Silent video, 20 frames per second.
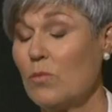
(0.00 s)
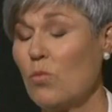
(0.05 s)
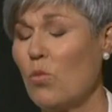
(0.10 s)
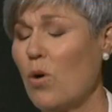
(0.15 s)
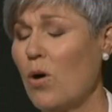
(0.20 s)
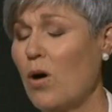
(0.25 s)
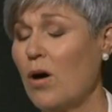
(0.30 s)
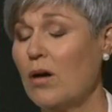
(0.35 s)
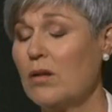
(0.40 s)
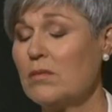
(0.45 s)

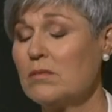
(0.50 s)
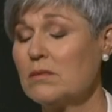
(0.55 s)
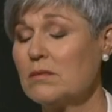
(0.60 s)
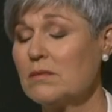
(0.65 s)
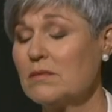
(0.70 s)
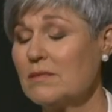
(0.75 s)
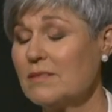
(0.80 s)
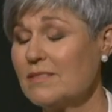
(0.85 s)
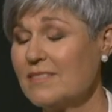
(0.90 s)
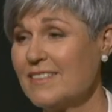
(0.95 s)
wild.
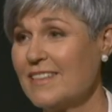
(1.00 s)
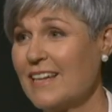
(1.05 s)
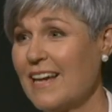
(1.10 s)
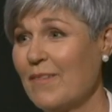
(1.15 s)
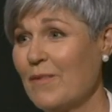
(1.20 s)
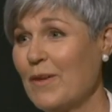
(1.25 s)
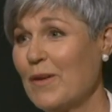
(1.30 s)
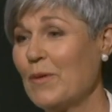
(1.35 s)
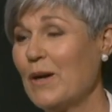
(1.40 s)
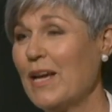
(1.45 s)

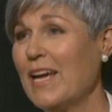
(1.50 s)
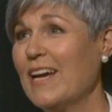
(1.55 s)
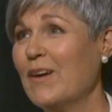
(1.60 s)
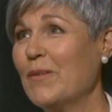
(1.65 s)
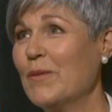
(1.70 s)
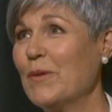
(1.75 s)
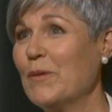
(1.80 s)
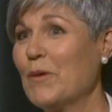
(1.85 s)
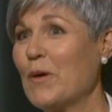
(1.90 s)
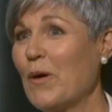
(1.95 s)
we,
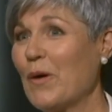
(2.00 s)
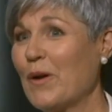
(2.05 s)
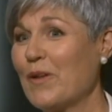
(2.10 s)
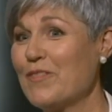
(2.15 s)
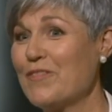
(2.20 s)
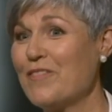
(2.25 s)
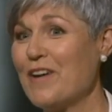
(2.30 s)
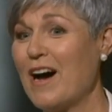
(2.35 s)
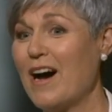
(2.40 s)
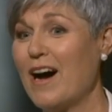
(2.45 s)
we were on
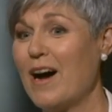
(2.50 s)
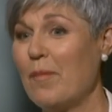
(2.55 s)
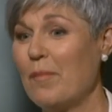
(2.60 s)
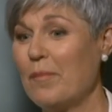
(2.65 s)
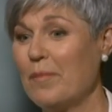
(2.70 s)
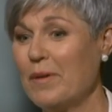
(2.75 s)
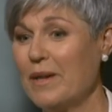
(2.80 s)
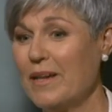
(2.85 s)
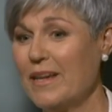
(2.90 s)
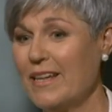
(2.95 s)
a
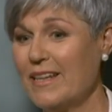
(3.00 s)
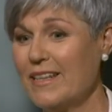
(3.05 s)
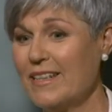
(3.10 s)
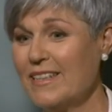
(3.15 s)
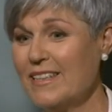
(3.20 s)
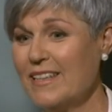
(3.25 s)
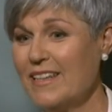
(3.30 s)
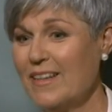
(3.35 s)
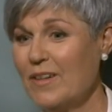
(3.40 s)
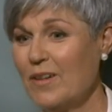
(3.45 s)
farm, and